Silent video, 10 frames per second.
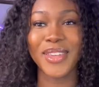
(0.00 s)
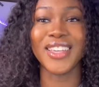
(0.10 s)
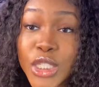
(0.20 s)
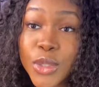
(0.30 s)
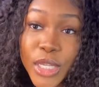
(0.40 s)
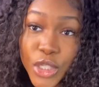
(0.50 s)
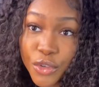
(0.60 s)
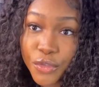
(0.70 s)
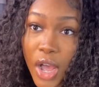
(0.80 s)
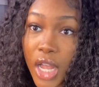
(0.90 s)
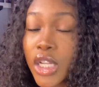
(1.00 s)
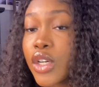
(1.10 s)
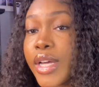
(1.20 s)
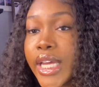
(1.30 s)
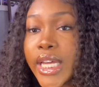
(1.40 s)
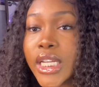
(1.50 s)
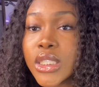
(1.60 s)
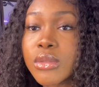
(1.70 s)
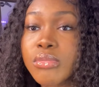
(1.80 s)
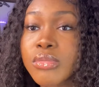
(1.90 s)
so make sure you follow.
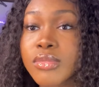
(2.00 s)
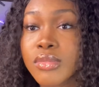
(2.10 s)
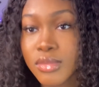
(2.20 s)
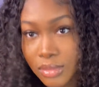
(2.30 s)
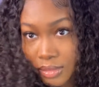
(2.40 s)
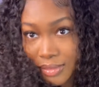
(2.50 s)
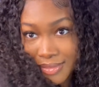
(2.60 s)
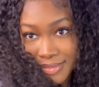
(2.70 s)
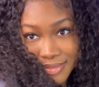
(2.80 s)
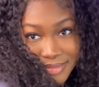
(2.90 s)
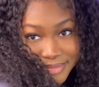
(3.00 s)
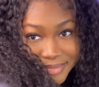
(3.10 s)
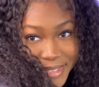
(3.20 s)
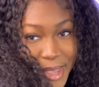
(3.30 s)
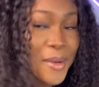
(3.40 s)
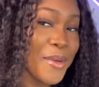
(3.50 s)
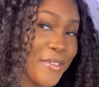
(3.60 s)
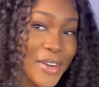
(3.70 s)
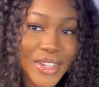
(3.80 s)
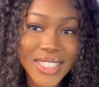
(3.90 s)
And yeah, we
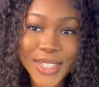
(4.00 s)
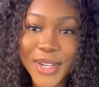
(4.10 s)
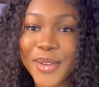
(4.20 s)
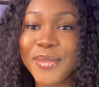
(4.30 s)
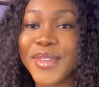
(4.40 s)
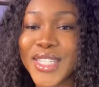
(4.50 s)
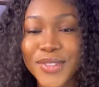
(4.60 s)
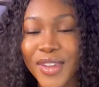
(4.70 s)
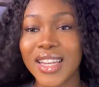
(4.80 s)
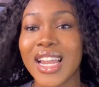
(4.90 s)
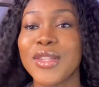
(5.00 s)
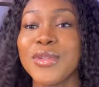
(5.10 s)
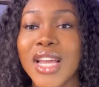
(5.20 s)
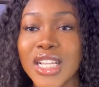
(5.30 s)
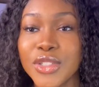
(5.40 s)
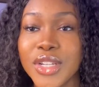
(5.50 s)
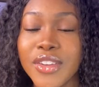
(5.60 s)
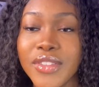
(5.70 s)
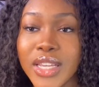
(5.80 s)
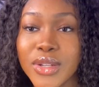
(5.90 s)
fun on Instagram. It's fun. I do natural
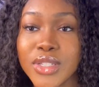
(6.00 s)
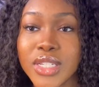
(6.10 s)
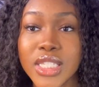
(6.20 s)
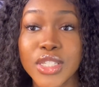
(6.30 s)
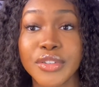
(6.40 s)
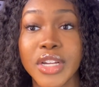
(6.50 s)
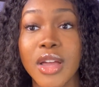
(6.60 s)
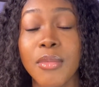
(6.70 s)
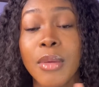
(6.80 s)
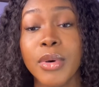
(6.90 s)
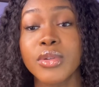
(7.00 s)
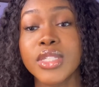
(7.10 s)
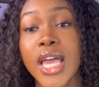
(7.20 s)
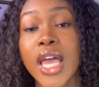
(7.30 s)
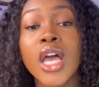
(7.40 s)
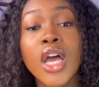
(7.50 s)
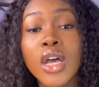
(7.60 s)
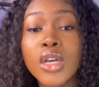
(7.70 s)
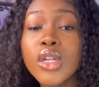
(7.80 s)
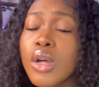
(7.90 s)
hair videos on Instagram. I post like,
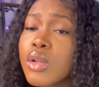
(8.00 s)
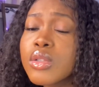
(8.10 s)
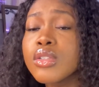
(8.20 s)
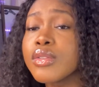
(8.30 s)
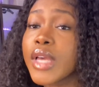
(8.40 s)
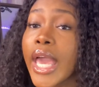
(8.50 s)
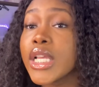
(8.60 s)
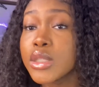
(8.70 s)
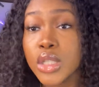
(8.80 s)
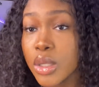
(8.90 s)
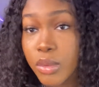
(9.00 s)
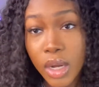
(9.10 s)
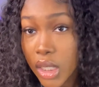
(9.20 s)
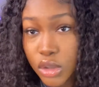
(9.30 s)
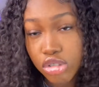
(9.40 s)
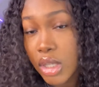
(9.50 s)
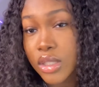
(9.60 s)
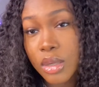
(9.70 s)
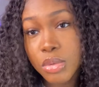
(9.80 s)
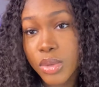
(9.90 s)
you know, occasionally when I
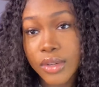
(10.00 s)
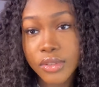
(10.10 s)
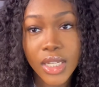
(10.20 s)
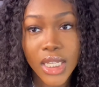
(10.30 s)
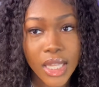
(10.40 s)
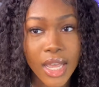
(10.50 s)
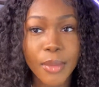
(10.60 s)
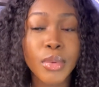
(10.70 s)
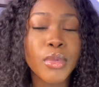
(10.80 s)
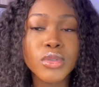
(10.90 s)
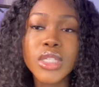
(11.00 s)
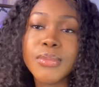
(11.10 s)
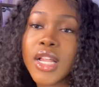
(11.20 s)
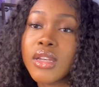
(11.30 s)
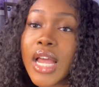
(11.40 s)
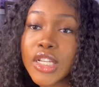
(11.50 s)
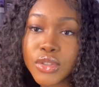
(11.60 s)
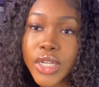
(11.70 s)
dress up or whatever like that, but mostly natural hair